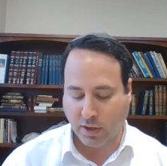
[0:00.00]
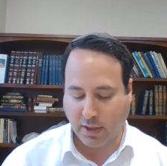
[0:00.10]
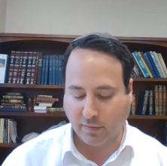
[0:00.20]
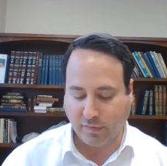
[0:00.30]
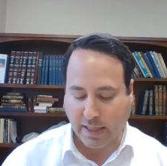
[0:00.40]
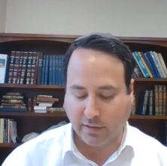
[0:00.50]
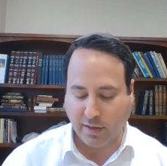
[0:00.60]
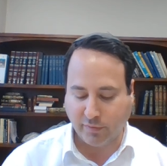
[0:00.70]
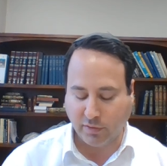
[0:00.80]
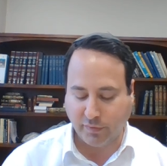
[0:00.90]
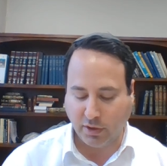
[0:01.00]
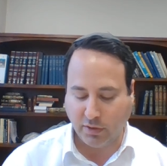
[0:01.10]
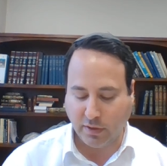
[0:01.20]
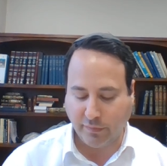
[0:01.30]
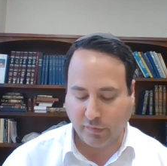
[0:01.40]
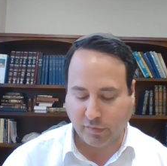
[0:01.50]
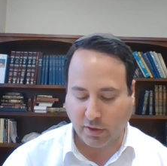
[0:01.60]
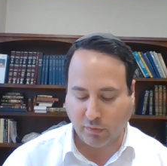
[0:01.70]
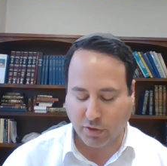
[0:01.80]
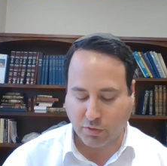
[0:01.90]
And it's that level of need that the
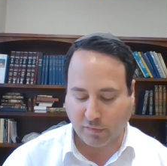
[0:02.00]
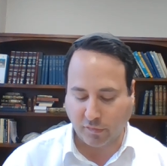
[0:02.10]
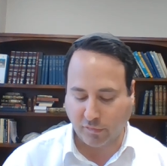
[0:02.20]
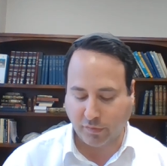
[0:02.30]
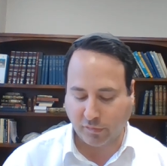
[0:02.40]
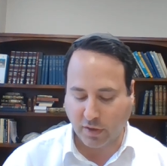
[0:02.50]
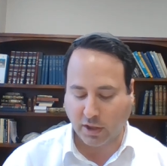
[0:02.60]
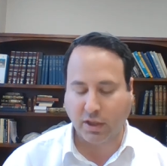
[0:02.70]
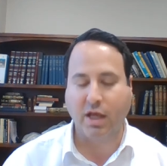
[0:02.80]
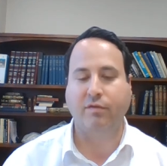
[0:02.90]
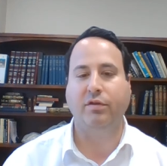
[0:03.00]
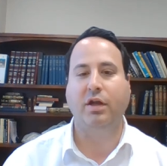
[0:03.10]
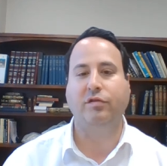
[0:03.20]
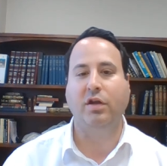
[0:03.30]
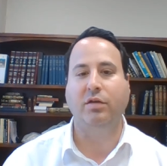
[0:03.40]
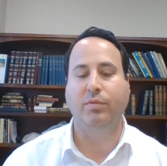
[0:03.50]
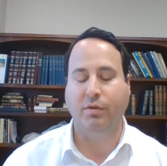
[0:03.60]
Seder addresses with the second half of that statement.